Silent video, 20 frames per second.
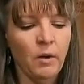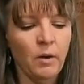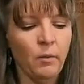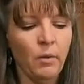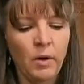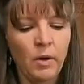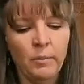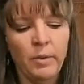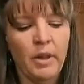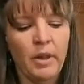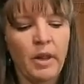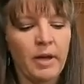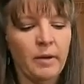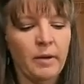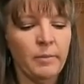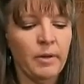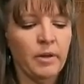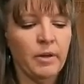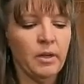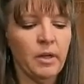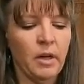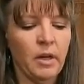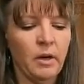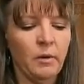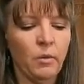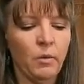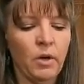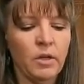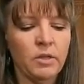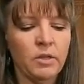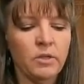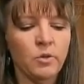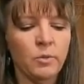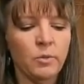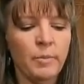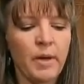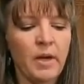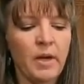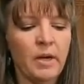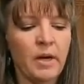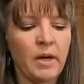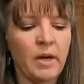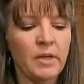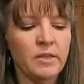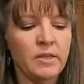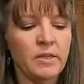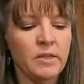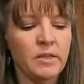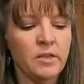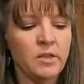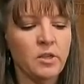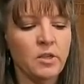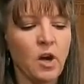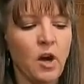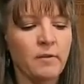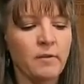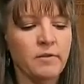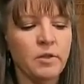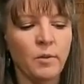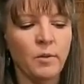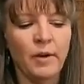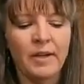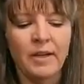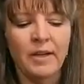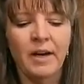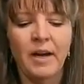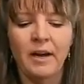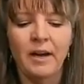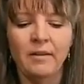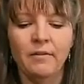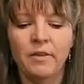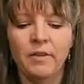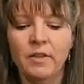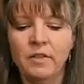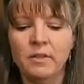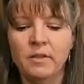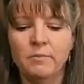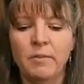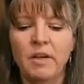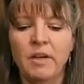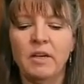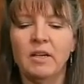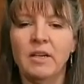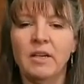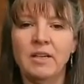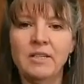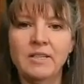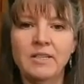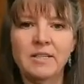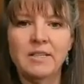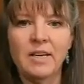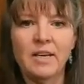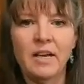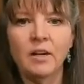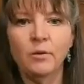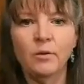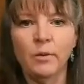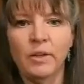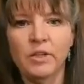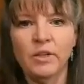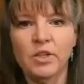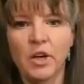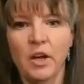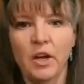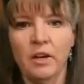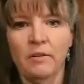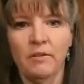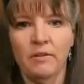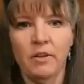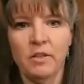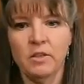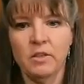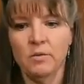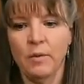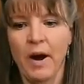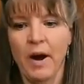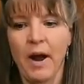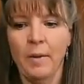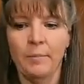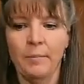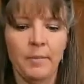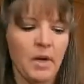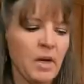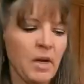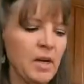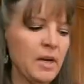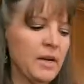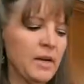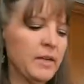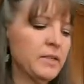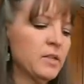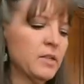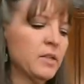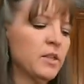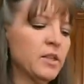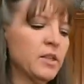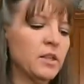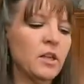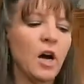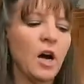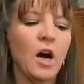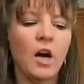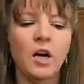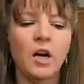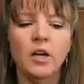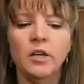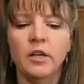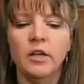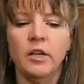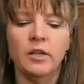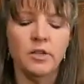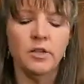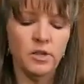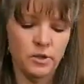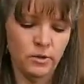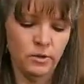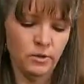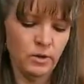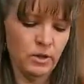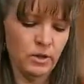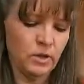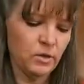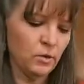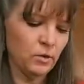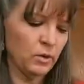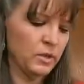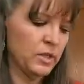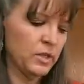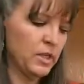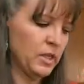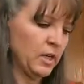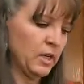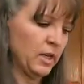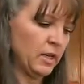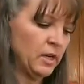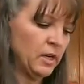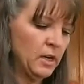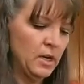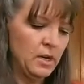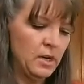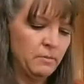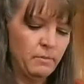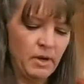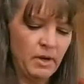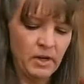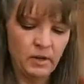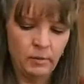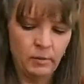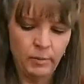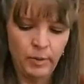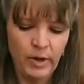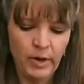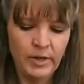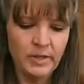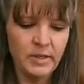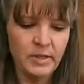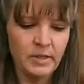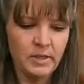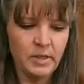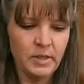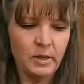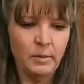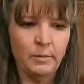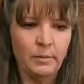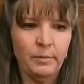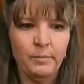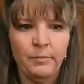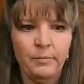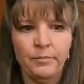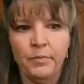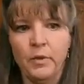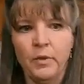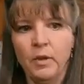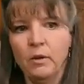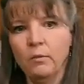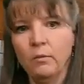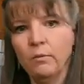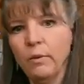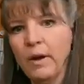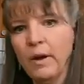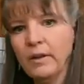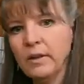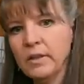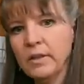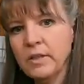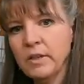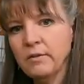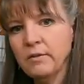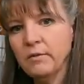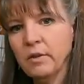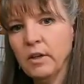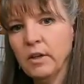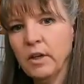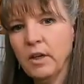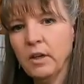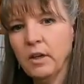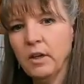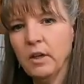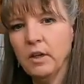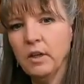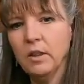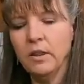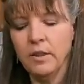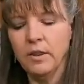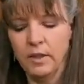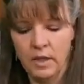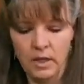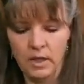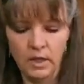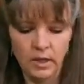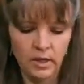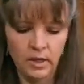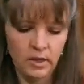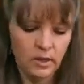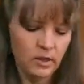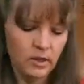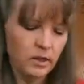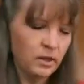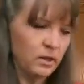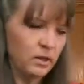I want pliability. I want it to remain nice and soft. So I can have this, make a nice sandwich out of this wrap. It's hardy too. This tortilla maker presses them relatively thick.